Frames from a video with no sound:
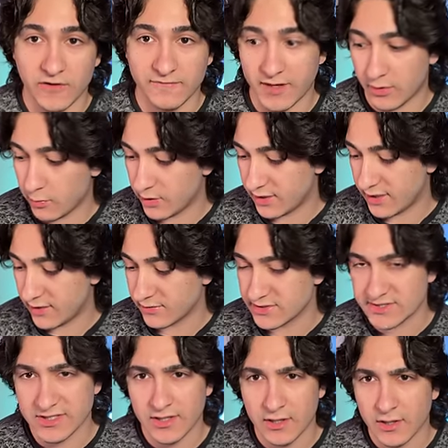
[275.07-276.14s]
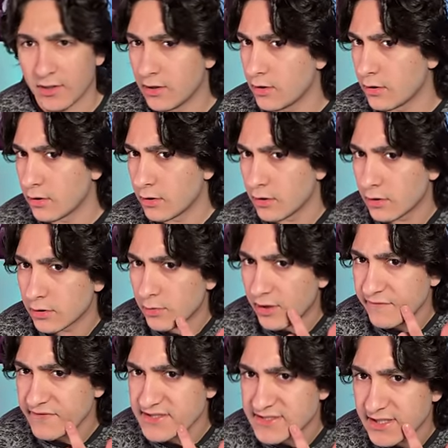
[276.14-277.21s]
of my workouts. Do I
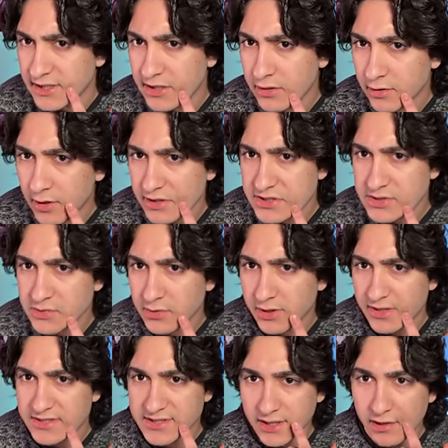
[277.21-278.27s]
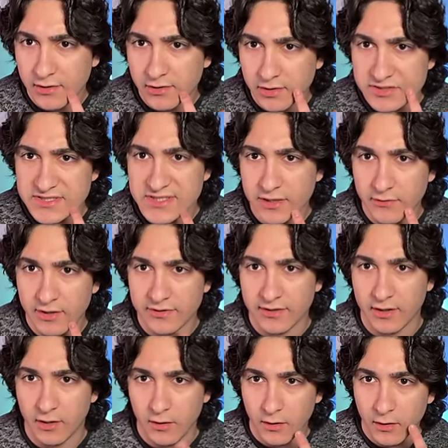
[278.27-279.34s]
have a zit here? I just realized I got a little zit right there.